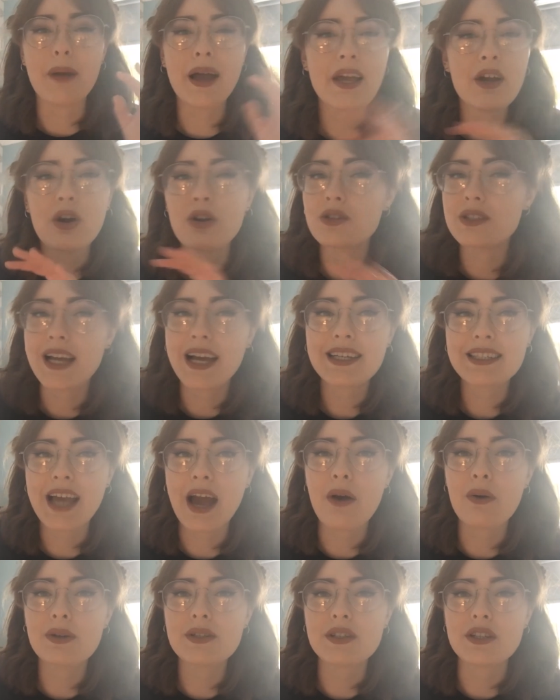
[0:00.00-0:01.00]
My contact
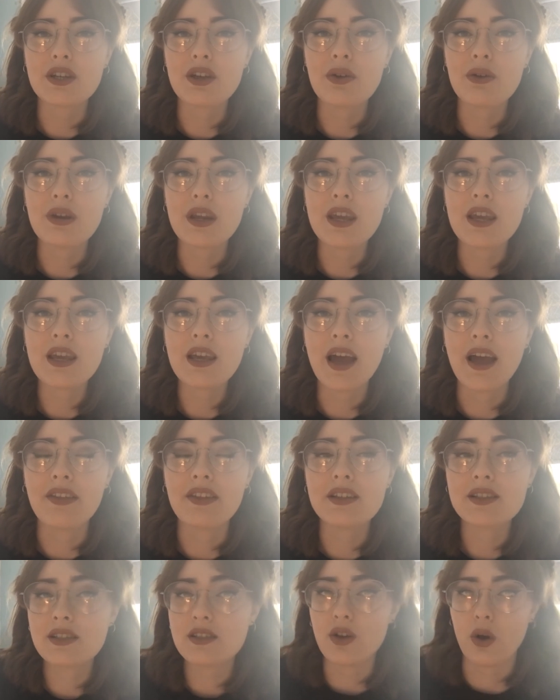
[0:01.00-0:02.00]
hours at uni, and
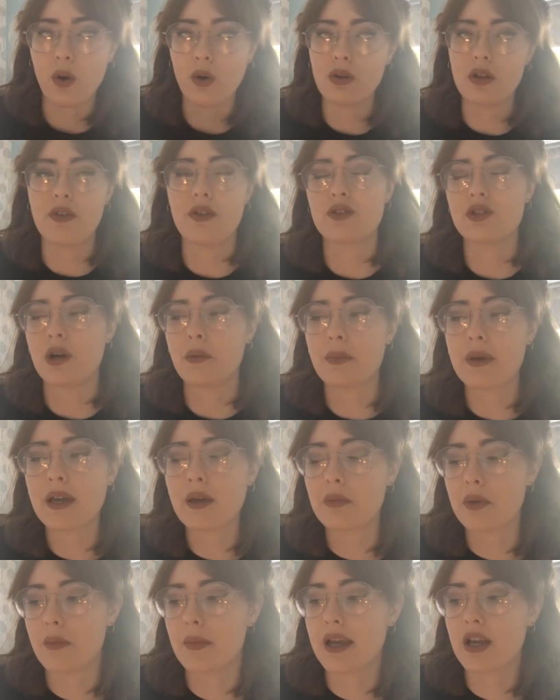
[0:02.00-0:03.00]
this is a whole other
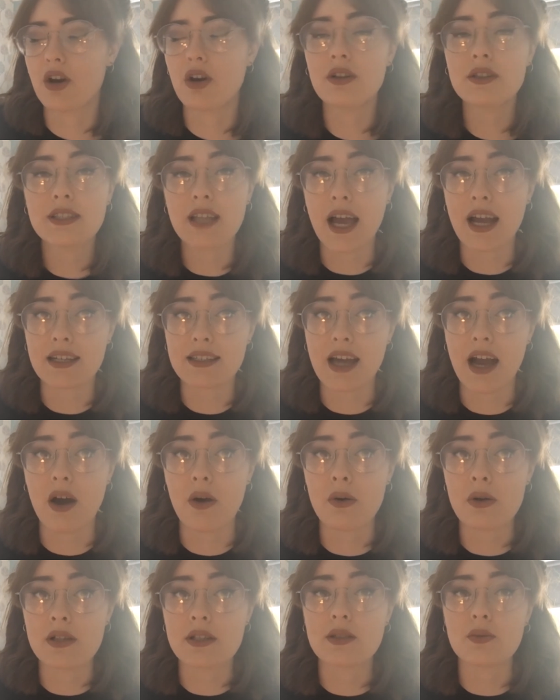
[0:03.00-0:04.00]
topic, but my contact
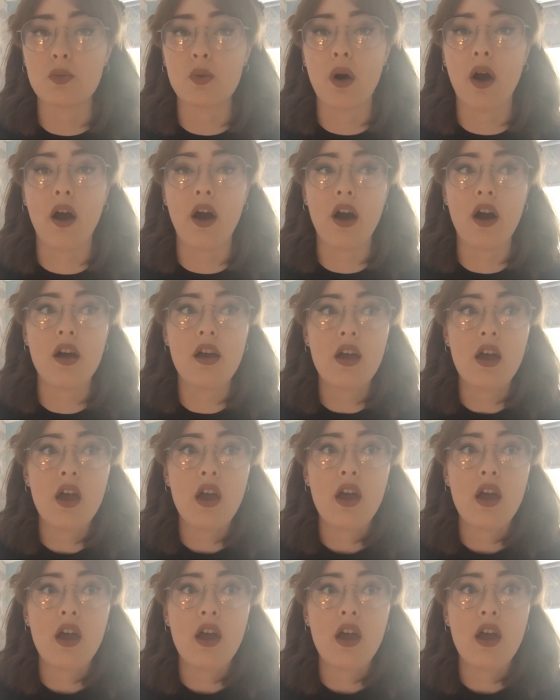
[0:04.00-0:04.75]
hours were